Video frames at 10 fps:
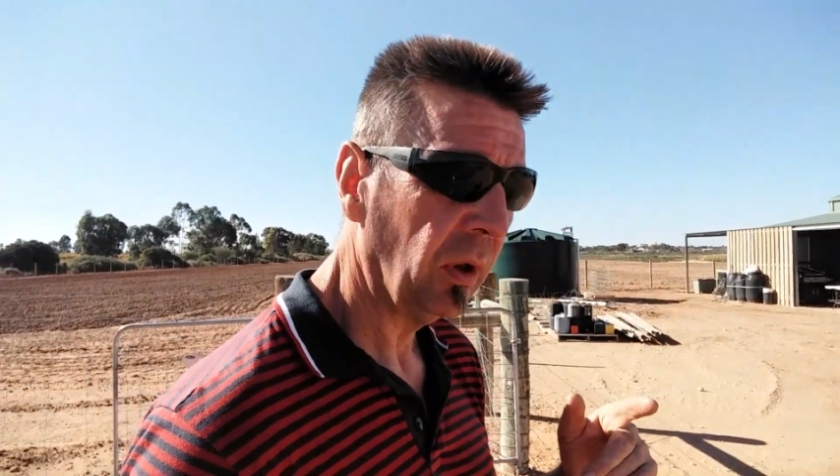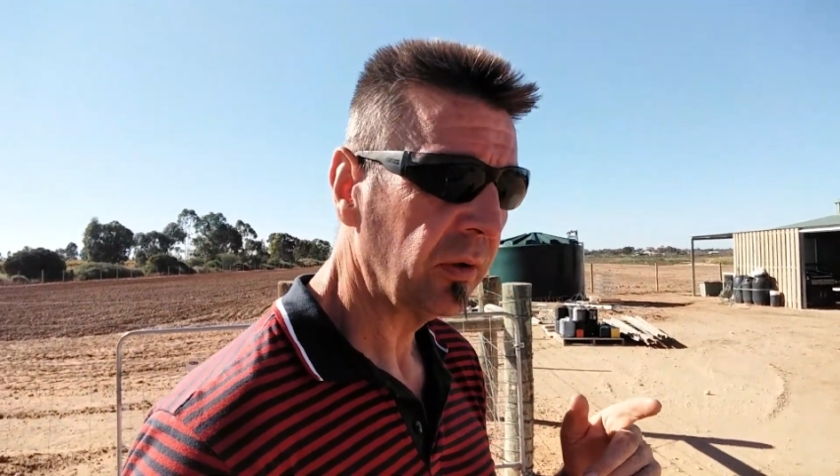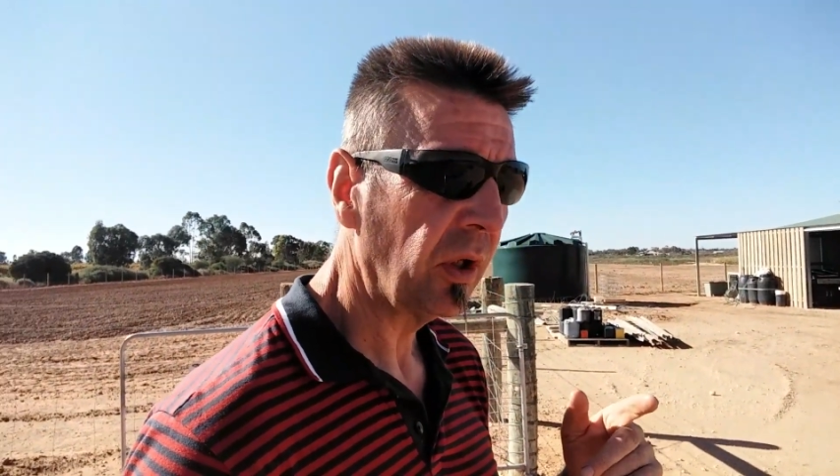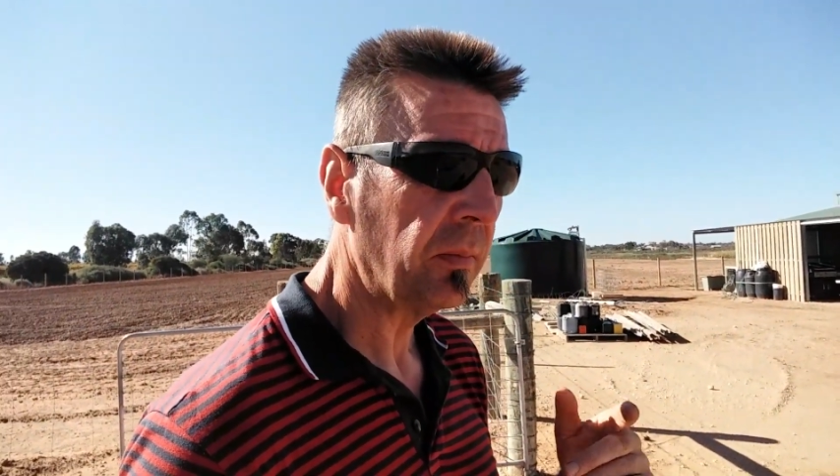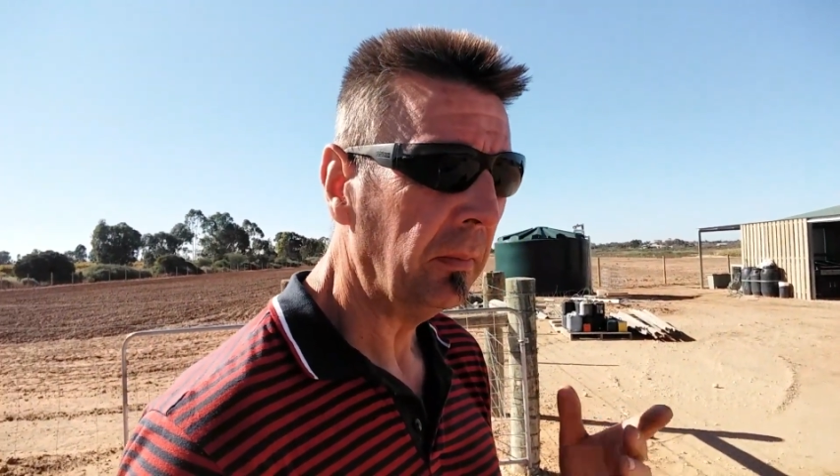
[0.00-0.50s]
Well, it's
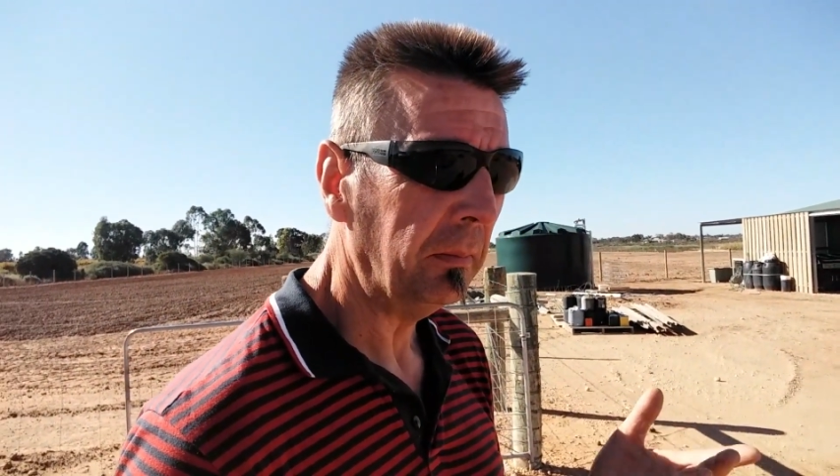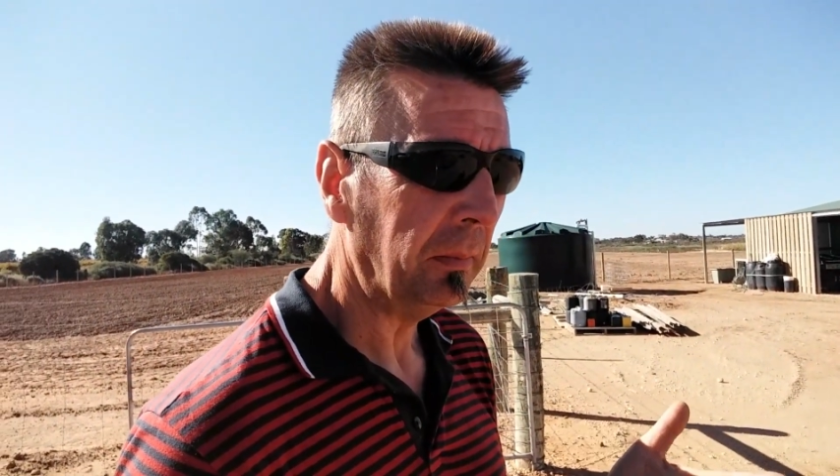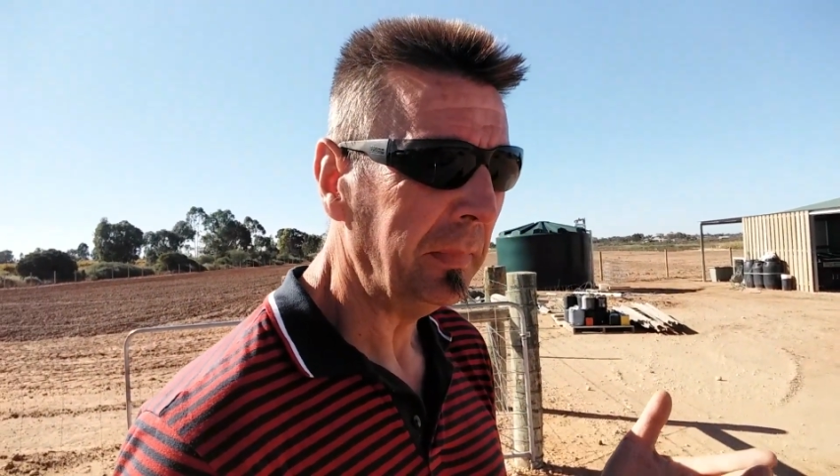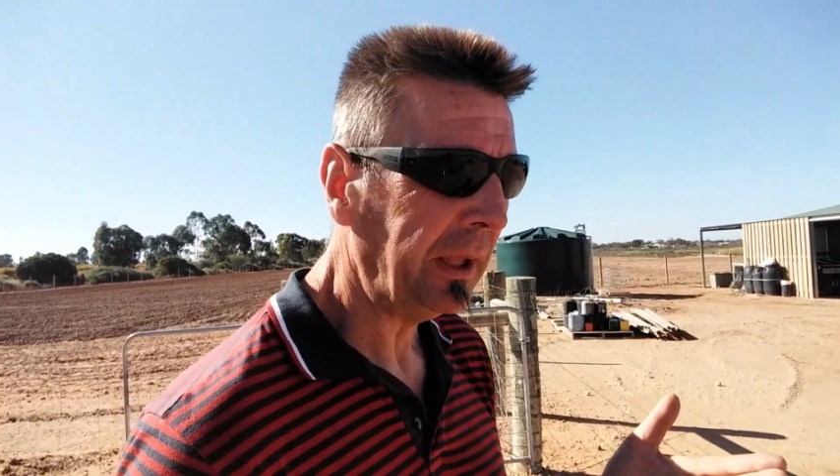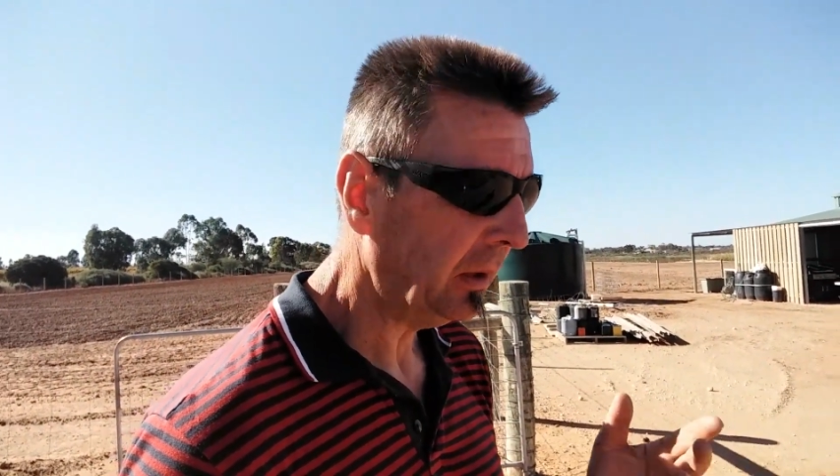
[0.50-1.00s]
just
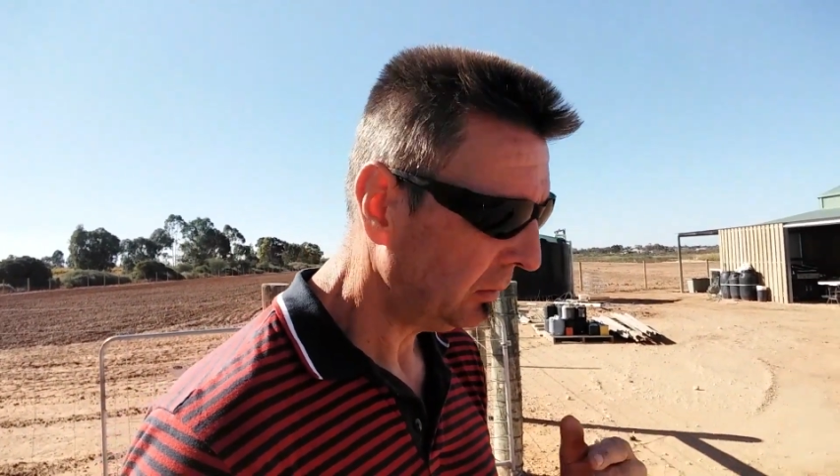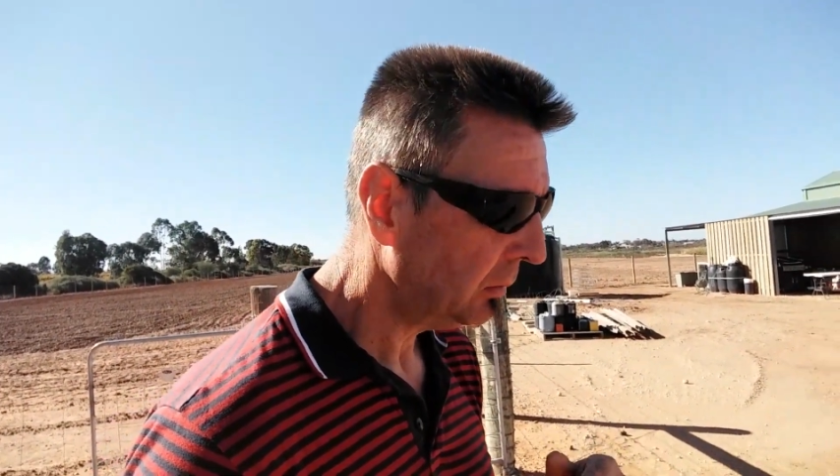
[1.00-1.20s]
me.